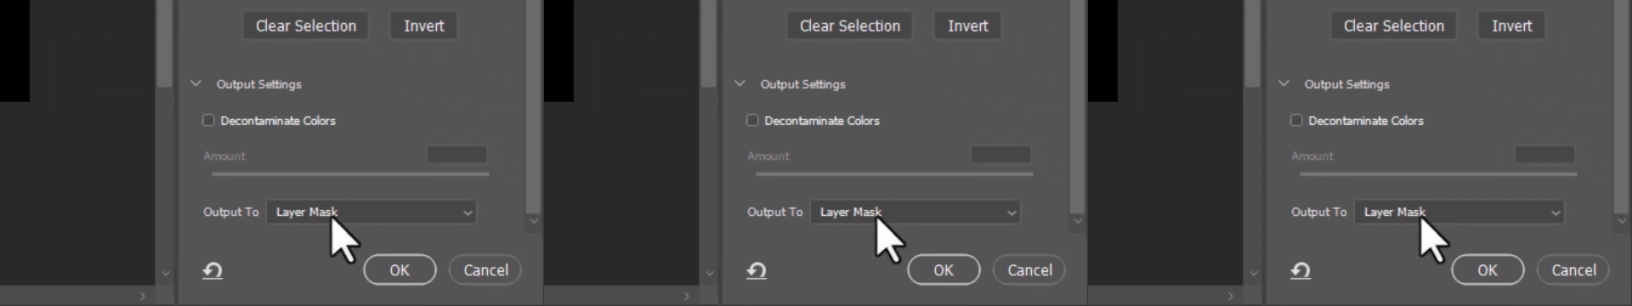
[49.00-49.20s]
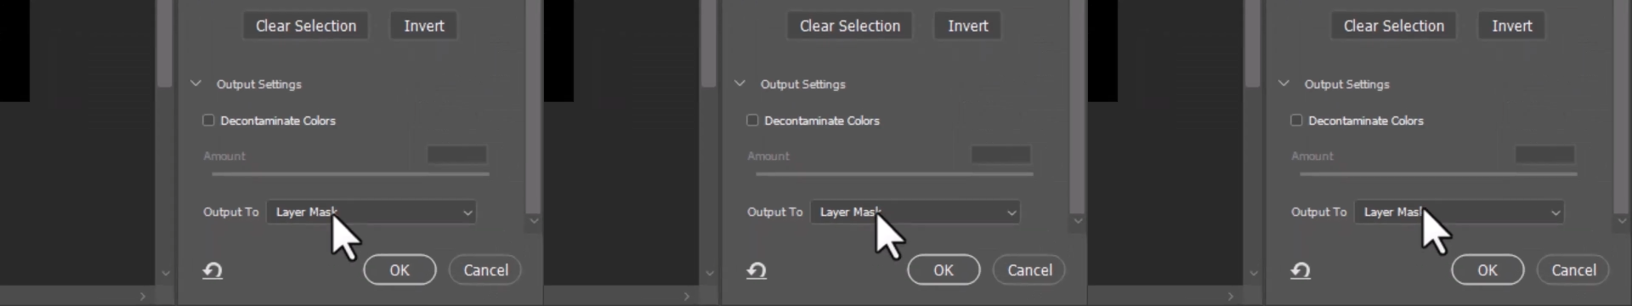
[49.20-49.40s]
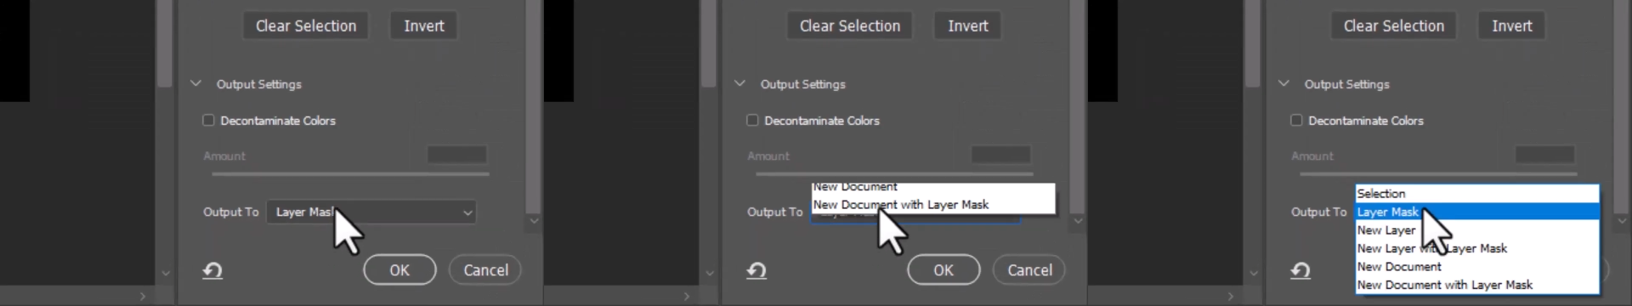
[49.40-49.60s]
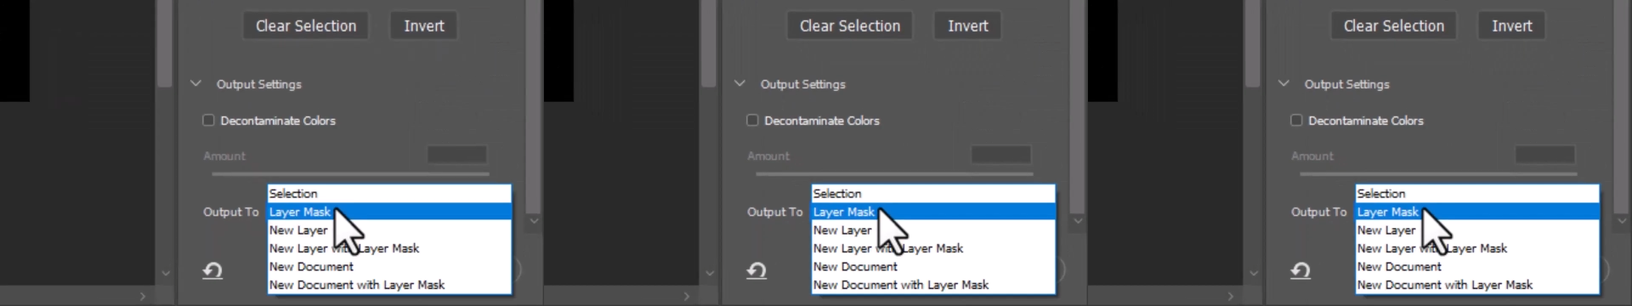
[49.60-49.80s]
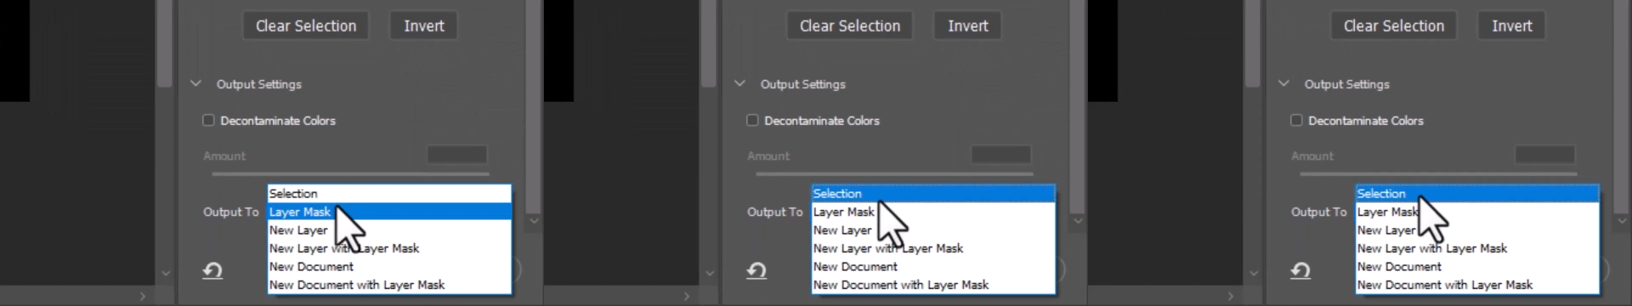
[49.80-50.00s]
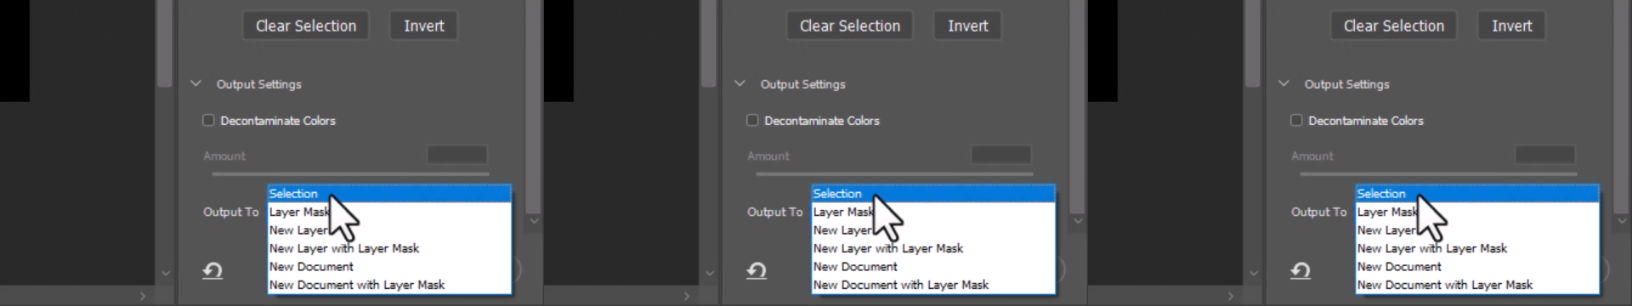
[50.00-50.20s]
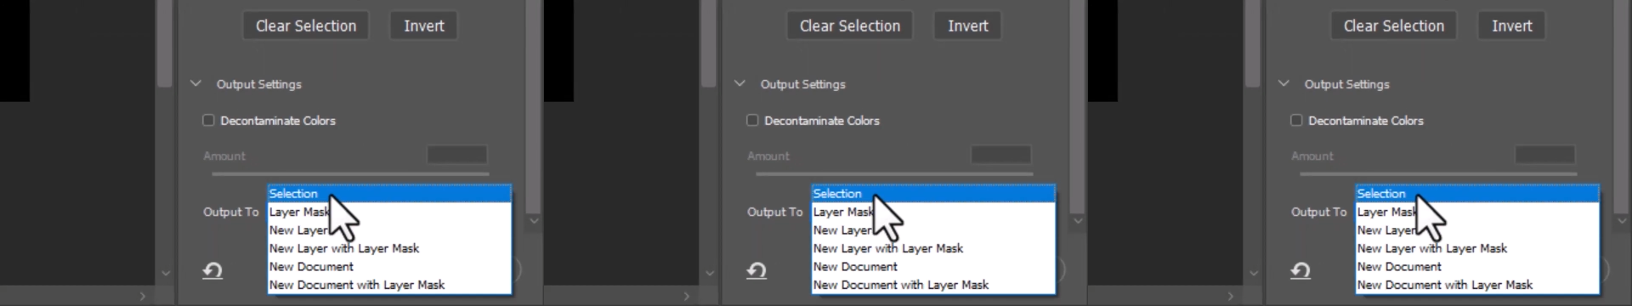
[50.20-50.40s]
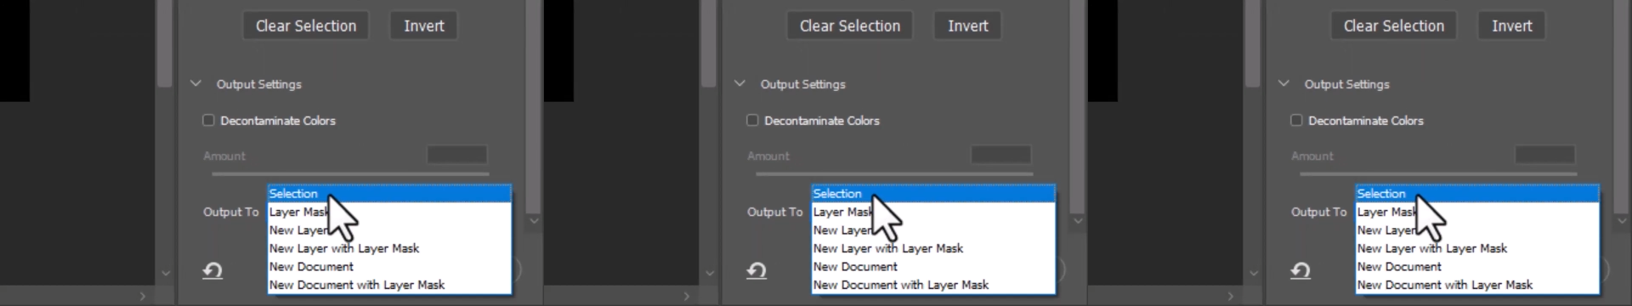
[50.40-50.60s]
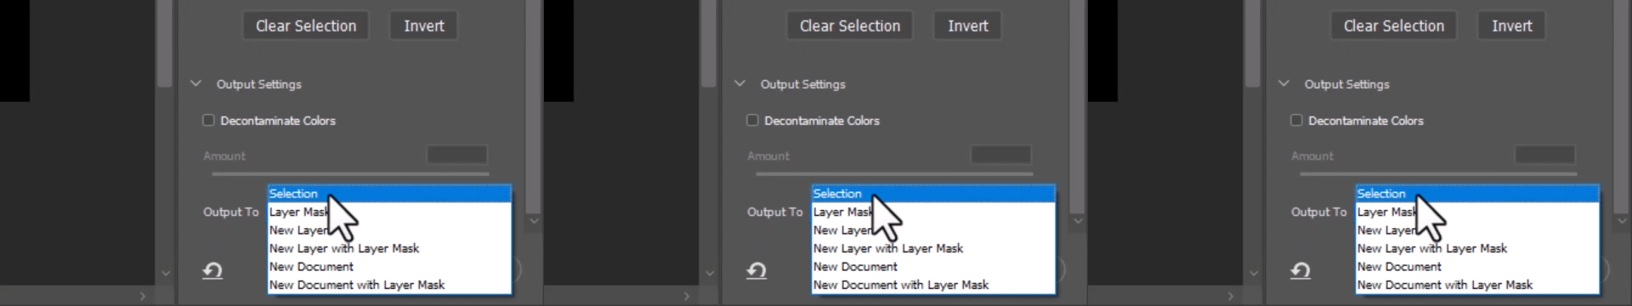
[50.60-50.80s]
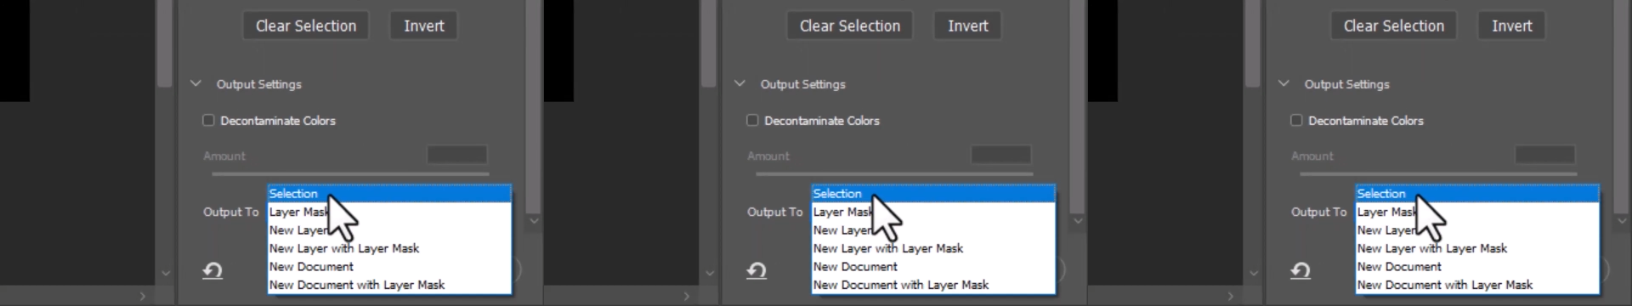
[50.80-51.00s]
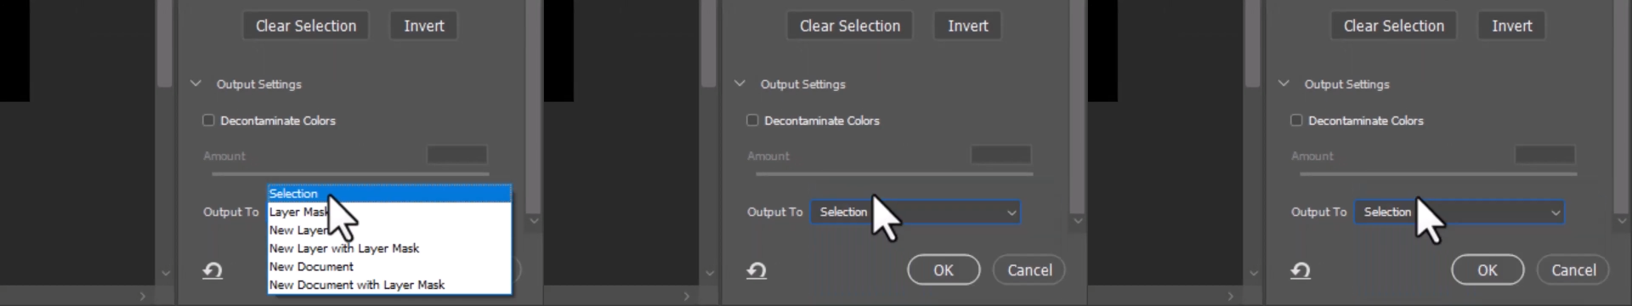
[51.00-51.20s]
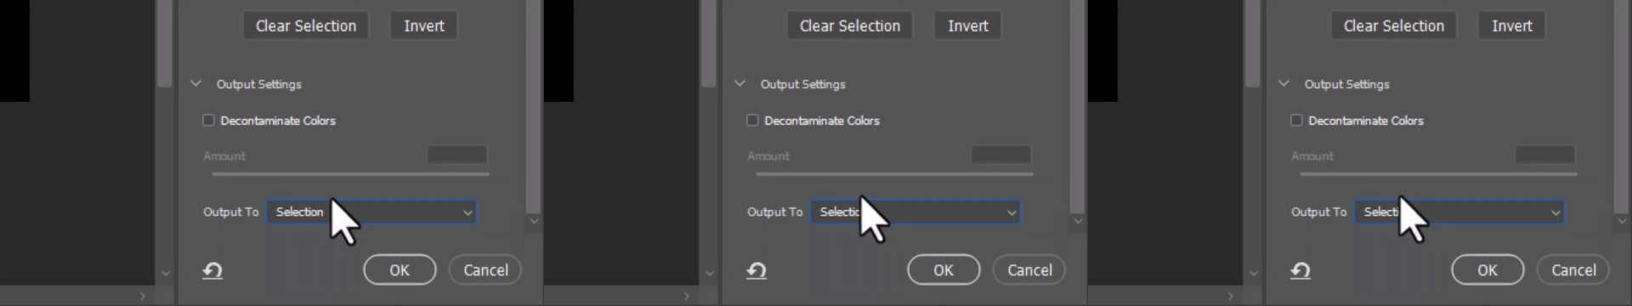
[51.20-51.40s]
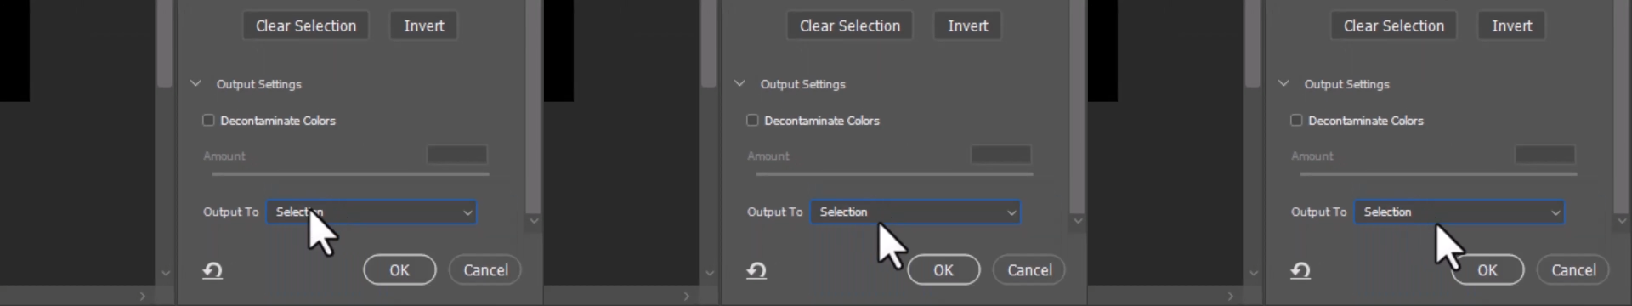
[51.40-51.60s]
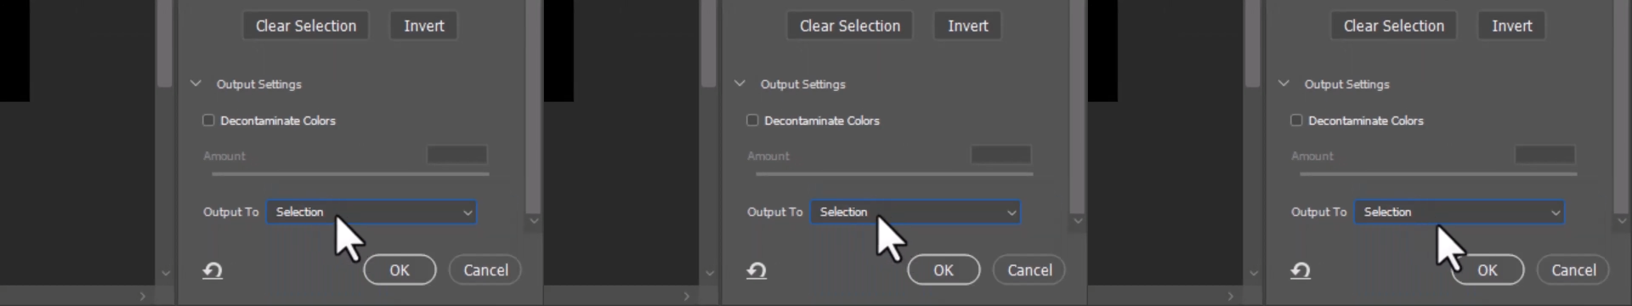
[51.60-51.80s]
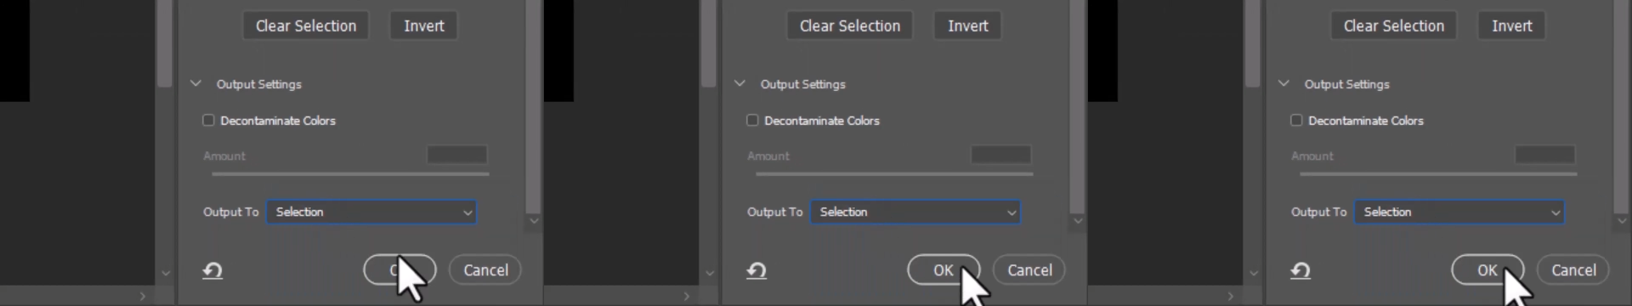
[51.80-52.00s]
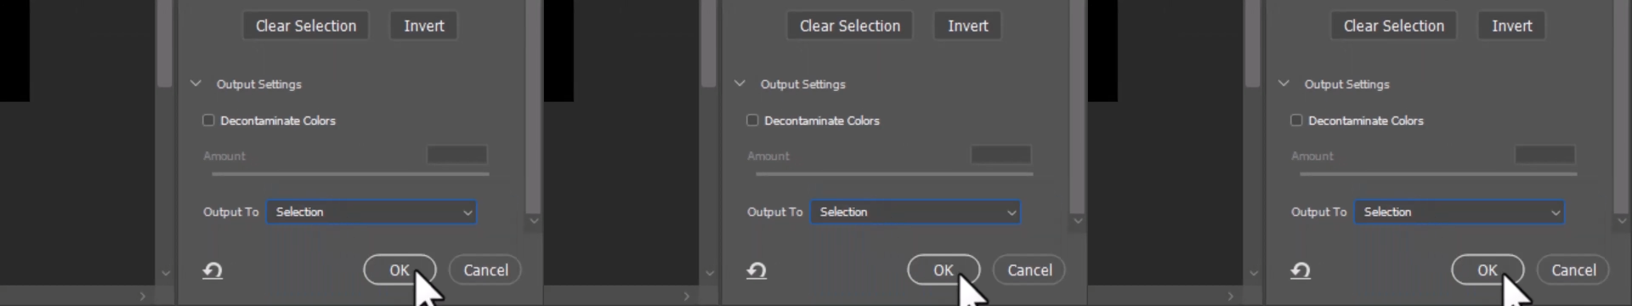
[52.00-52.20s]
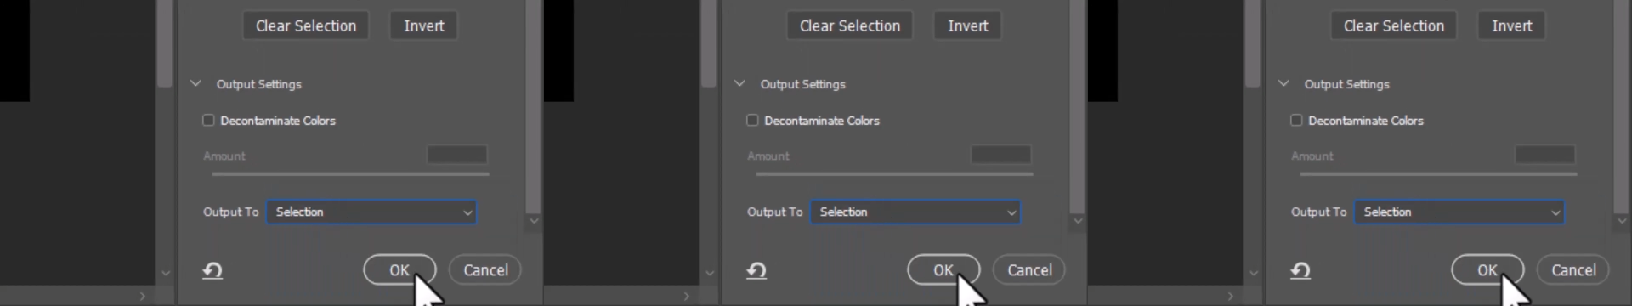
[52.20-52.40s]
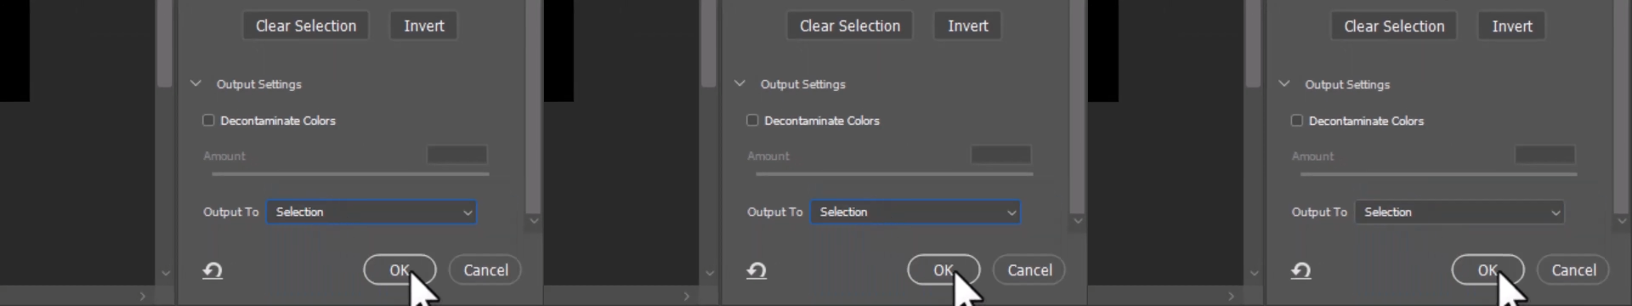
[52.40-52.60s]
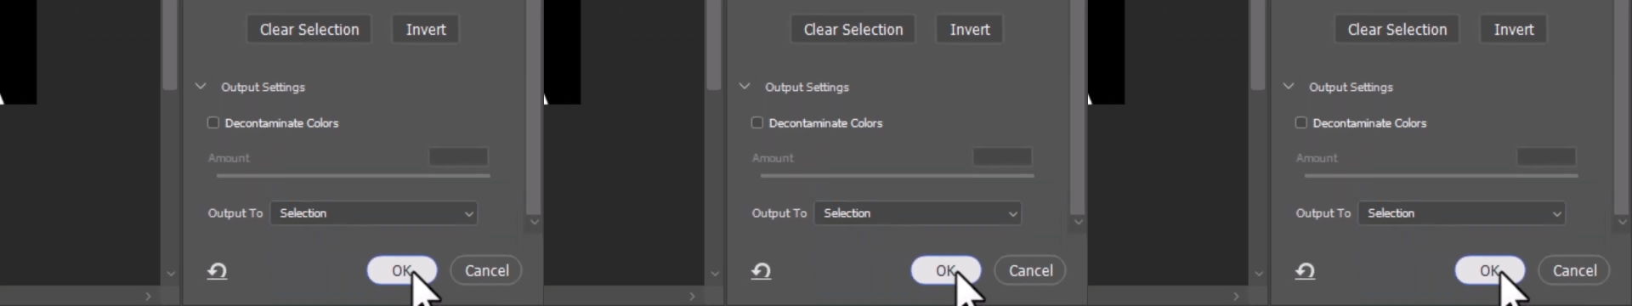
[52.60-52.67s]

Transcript: [unreadable: no face in view]